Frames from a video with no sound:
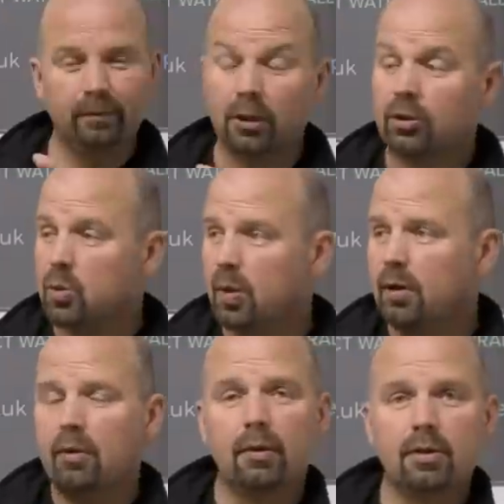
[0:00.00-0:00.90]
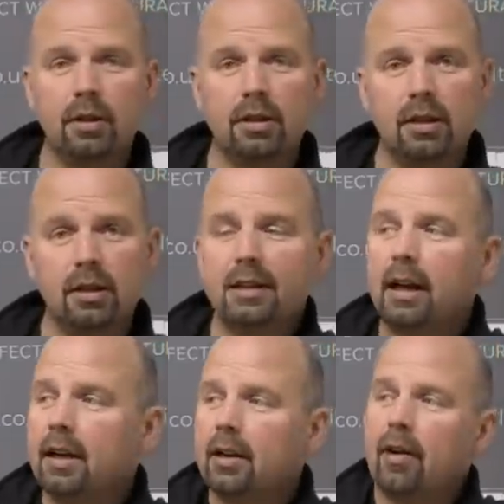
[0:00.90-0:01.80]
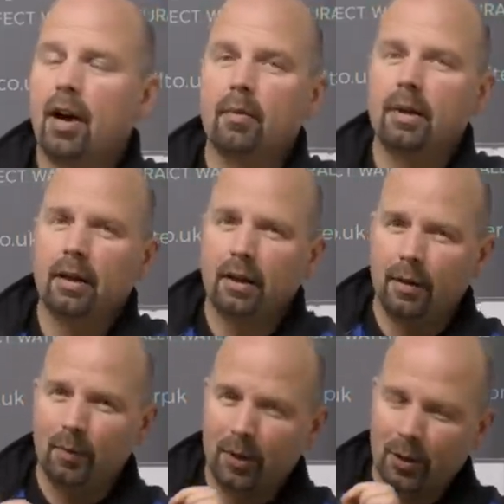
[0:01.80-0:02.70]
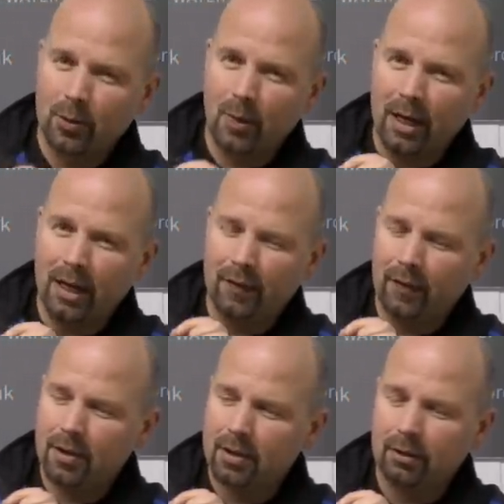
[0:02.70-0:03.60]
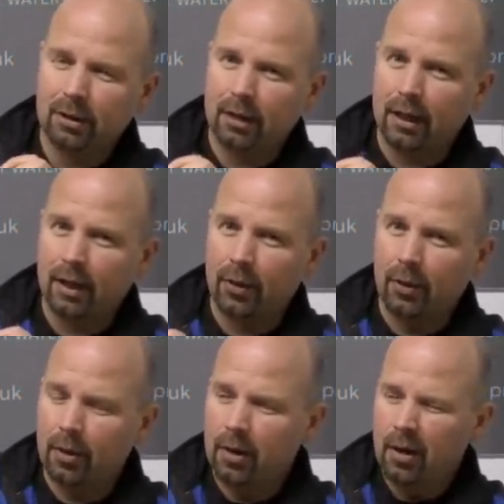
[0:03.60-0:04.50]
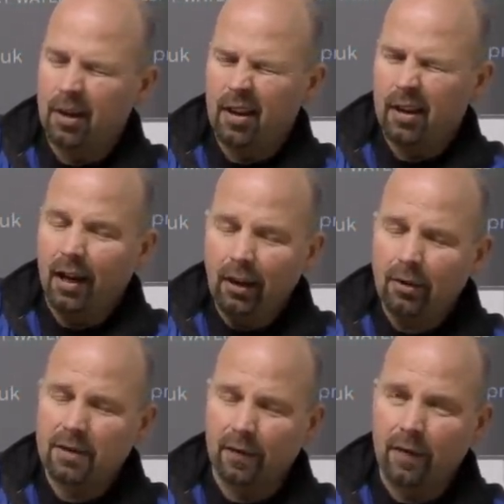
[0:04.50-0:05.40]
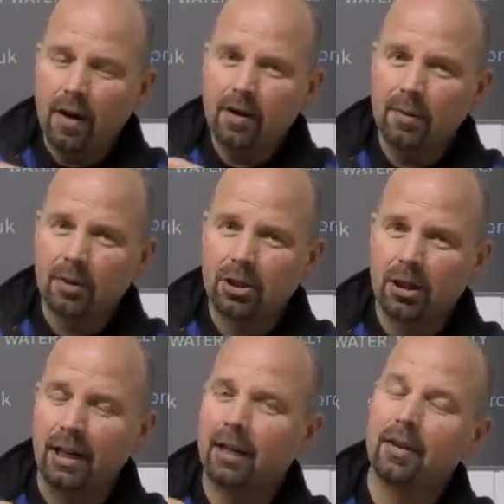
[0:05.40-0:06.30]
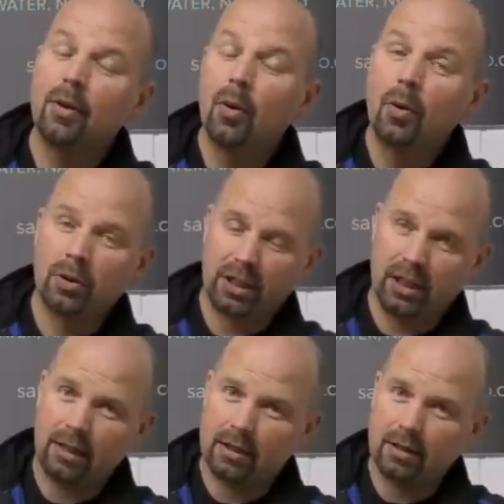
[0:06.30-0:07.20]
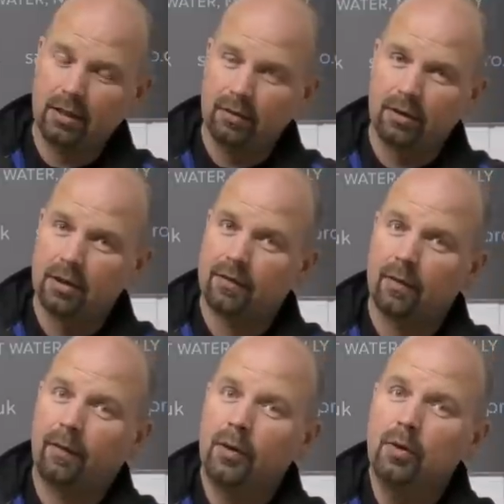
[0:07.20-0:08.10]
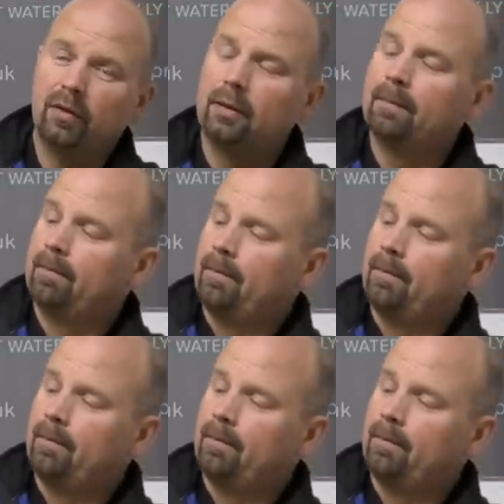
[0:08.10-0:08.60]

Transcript: I'll just spin it round so you can see the diagram because when I first looked at that I thought that looks very much like the 06 series from Fluval.